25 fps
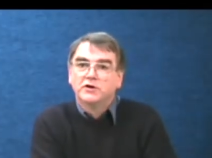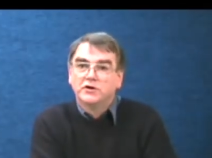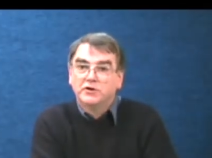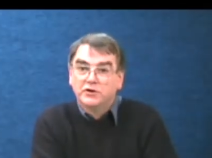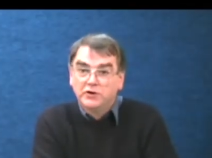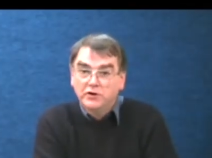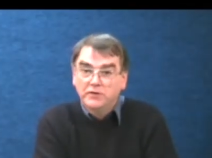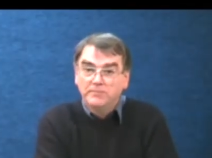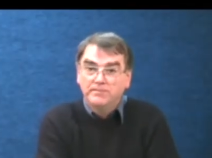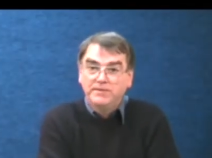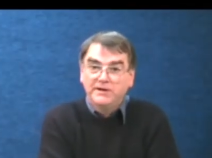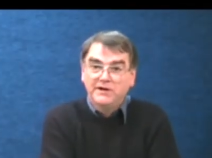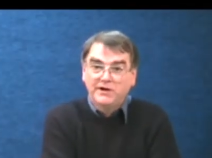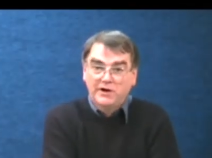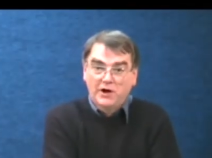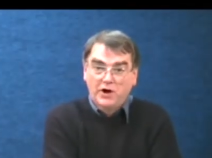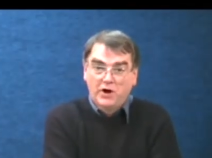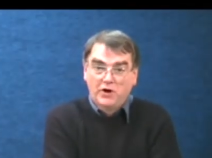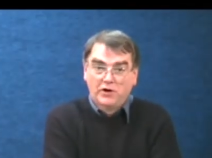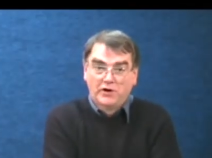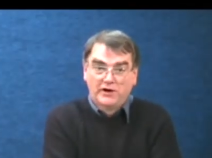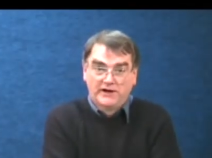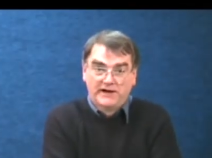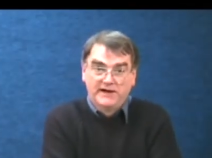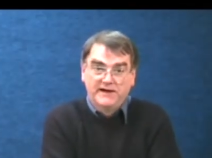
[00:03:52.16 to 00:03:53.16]
You
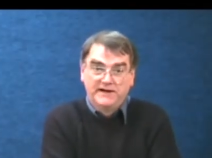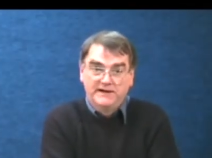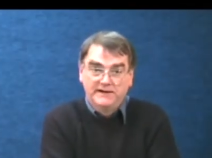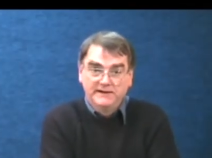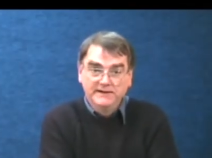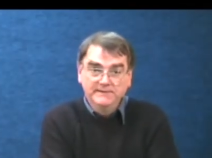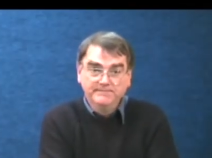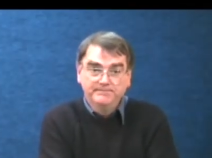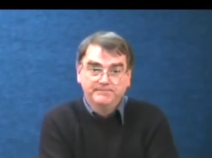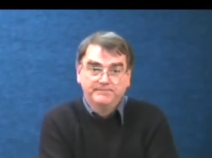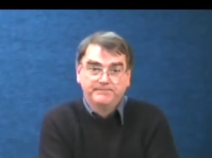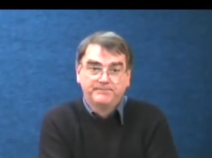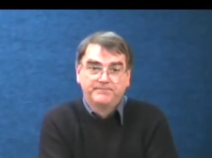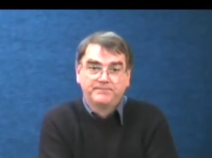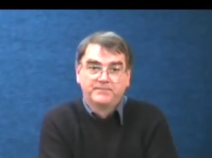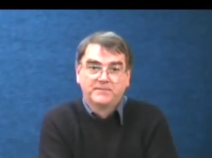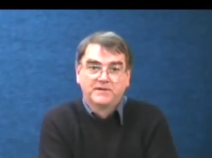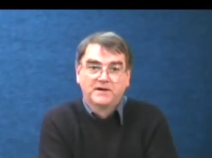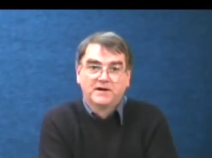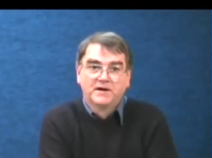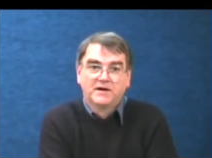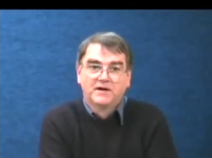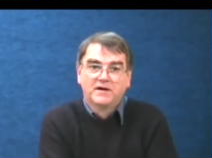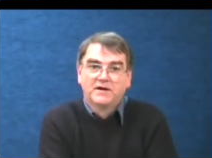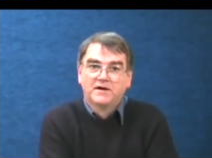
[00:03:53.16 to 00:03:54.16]
belong here.
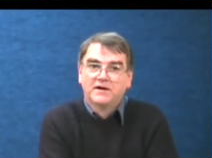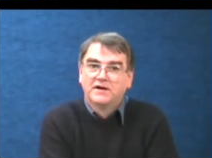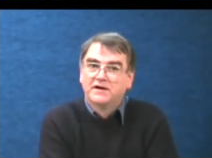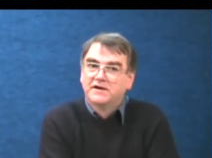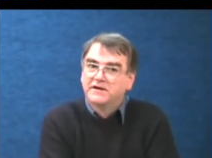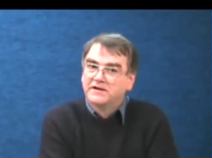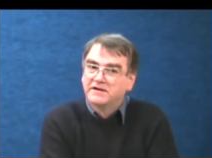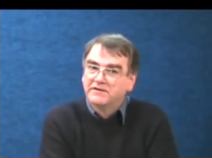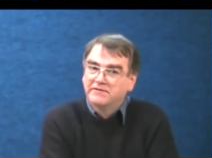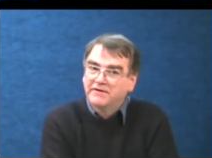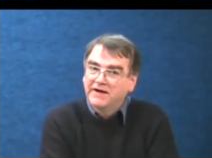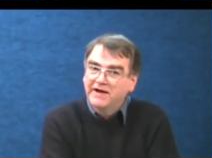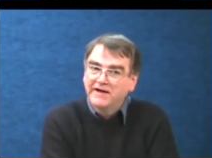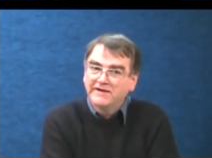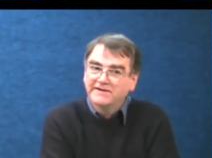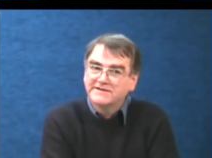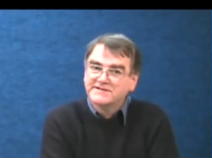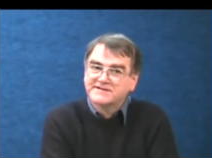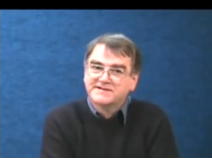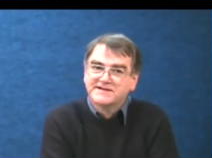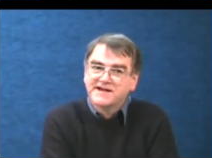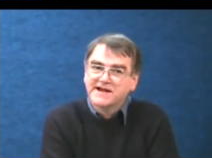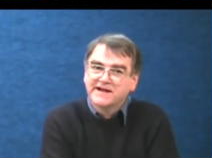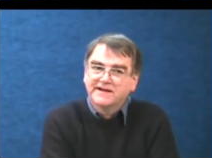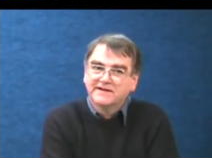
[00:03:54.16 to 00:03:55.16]
You aren't a
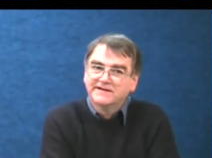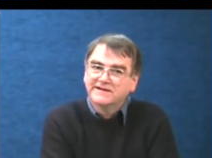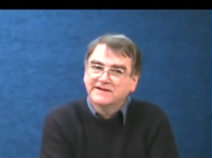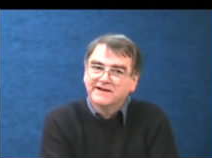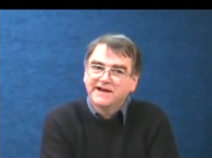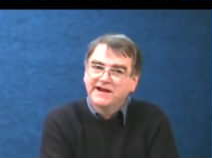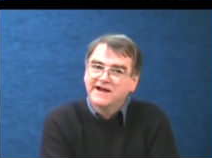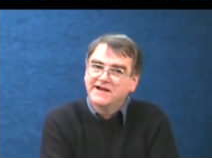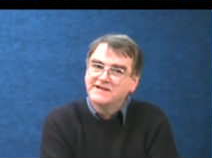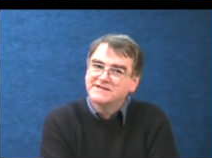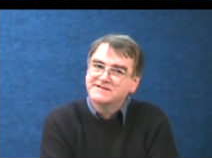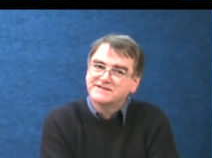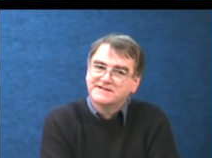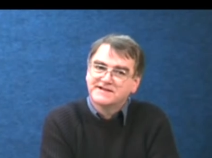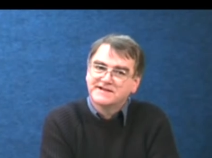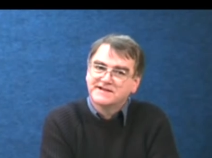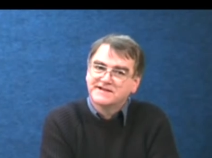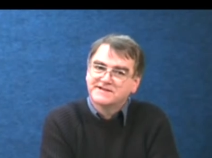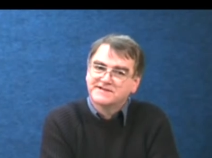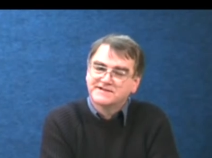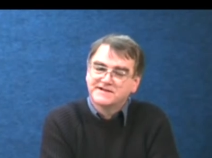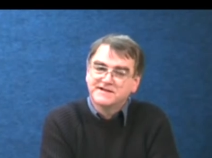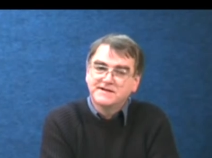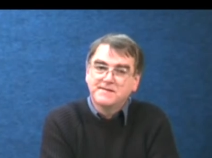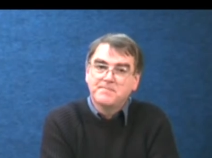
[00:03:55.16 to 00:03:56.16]
second-class
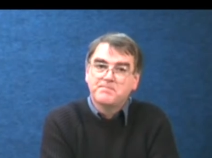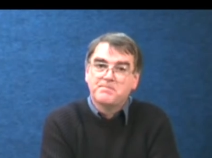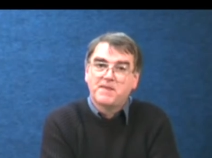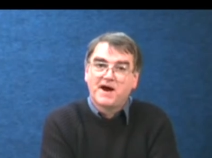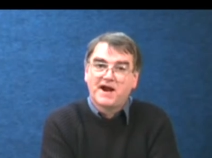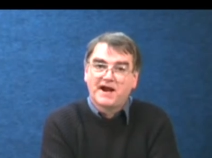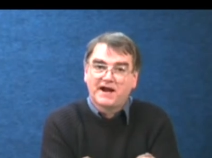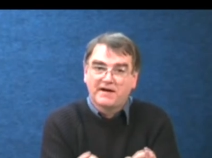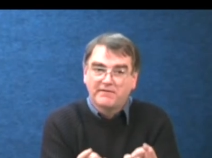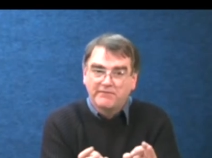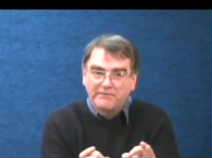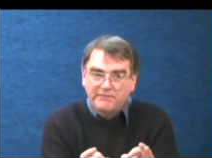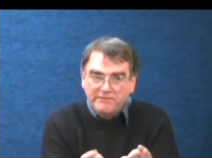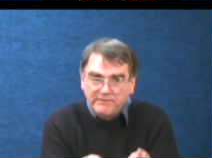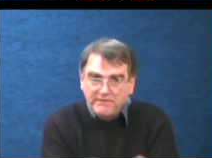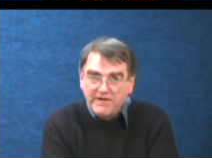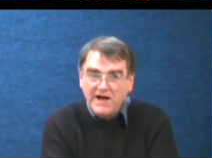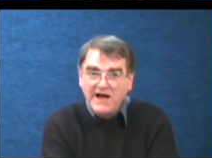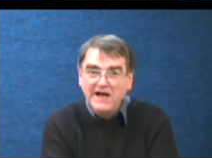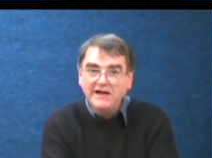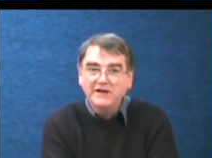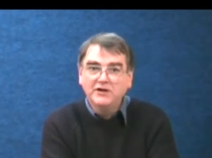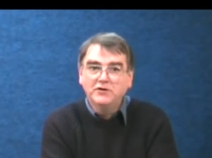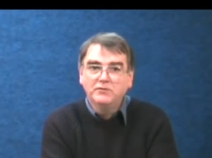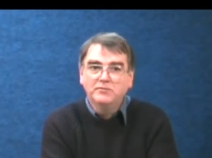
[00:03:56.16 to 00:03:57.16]
citizen, but a
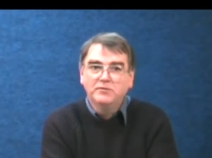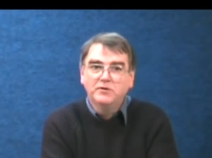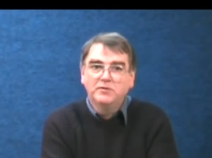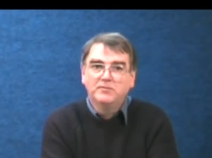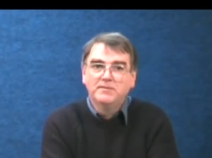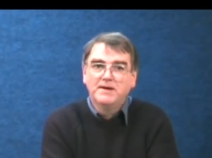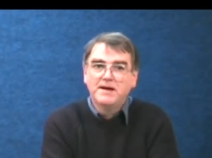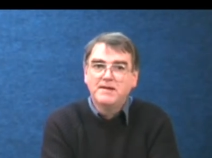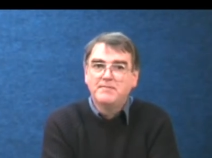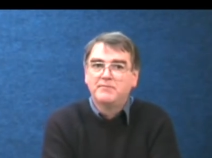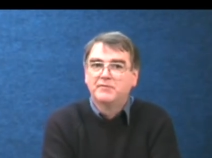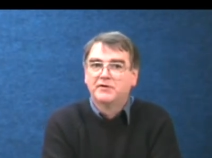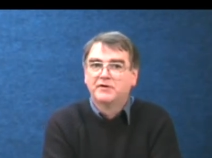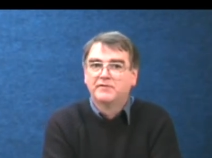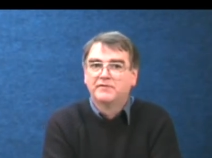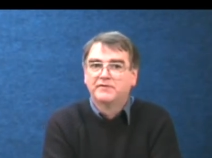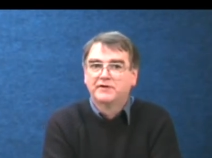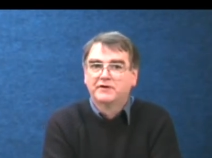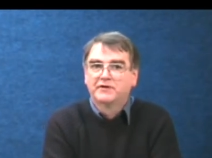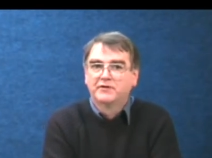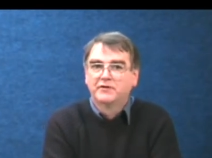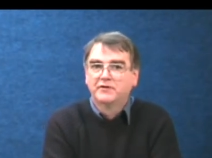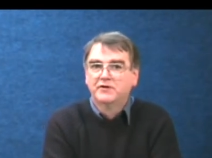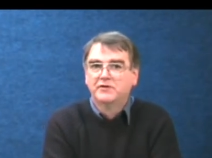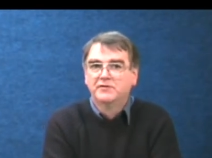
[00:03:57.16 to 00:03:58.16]
valuable member of
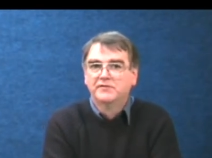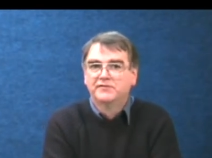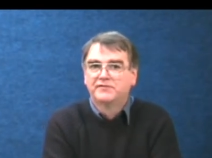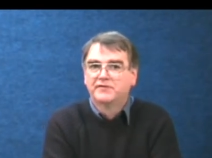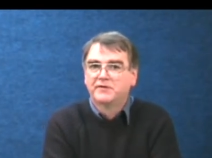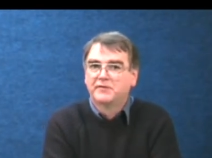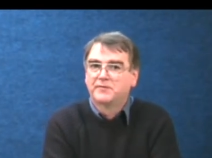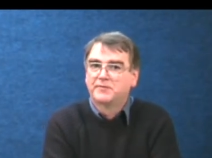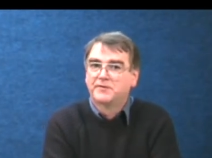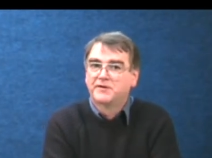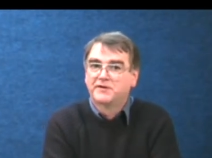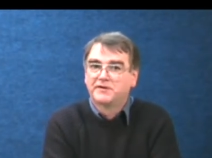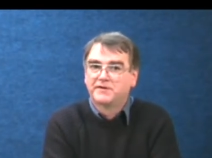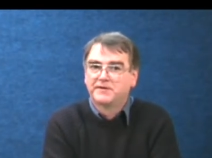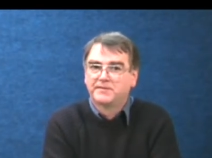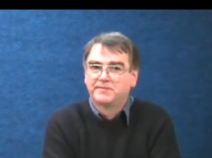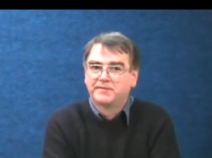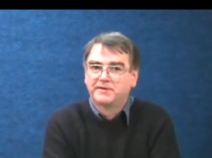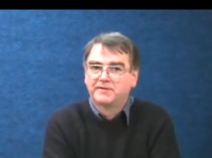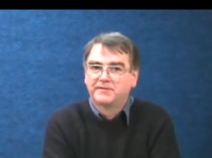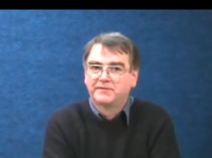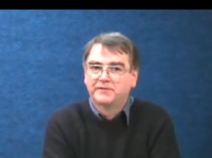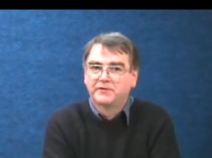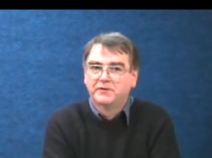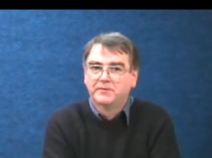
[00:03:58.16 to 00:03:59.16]
the crew for the
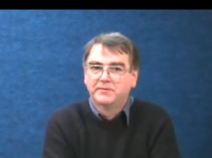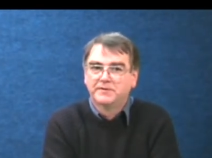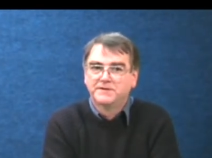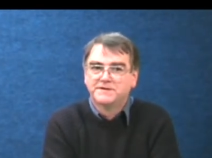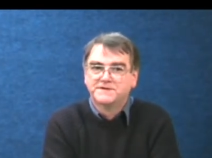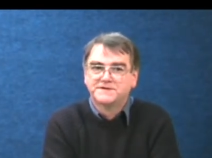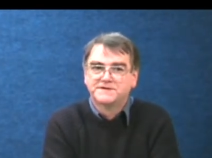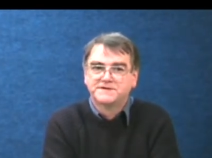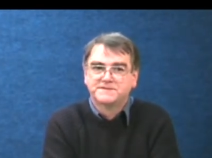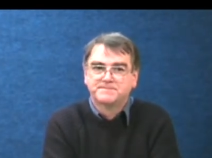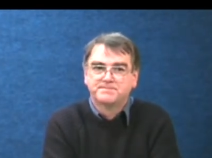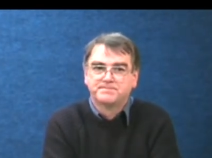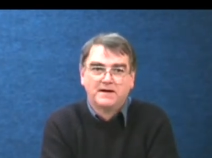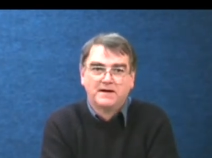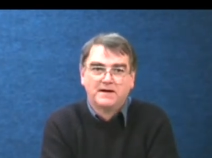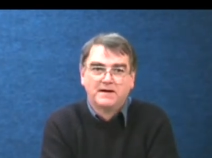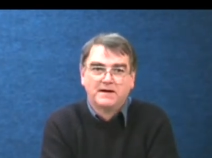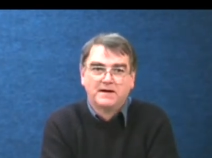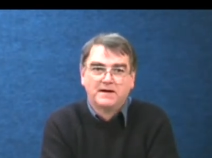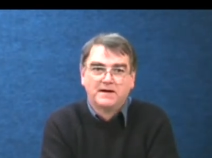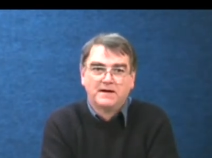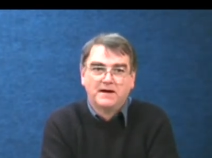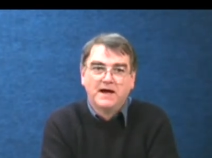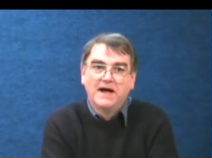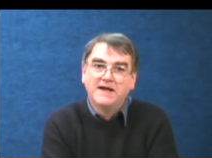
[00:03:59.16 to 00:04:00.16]
performance.
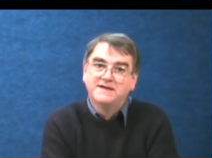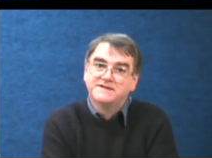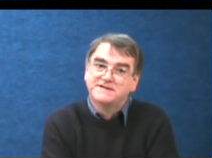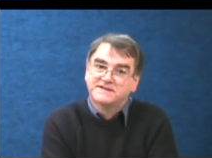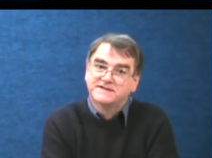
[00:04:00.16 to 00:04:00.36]
As